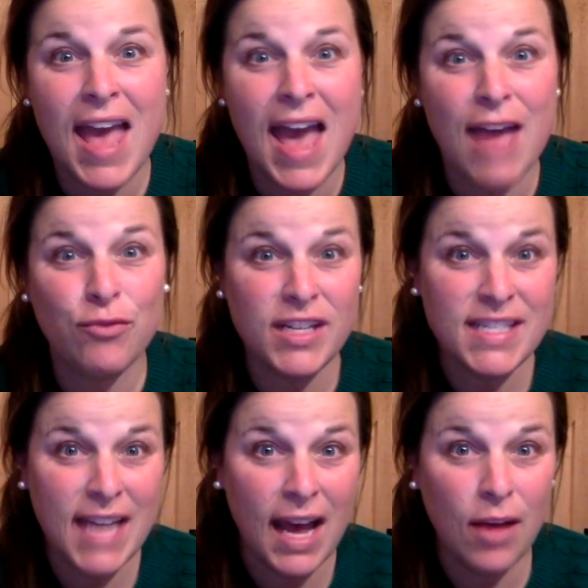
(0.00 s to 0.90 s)
and
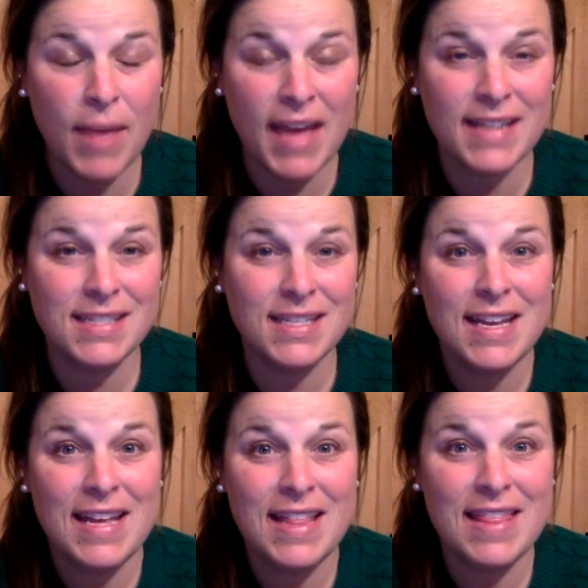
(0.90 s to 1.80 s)
retell meant
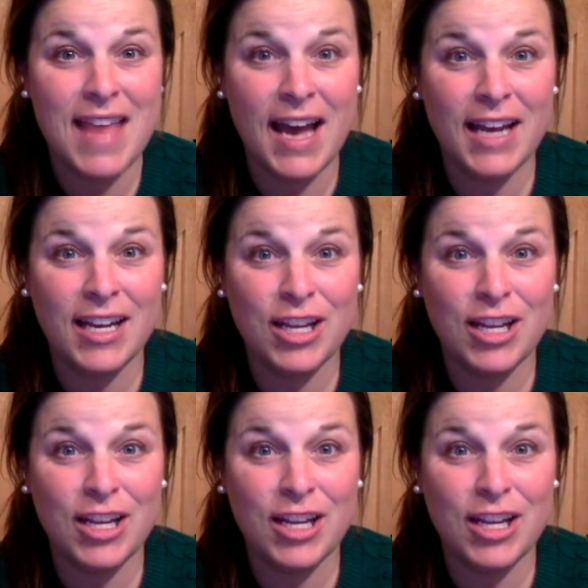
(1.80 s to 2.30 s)
that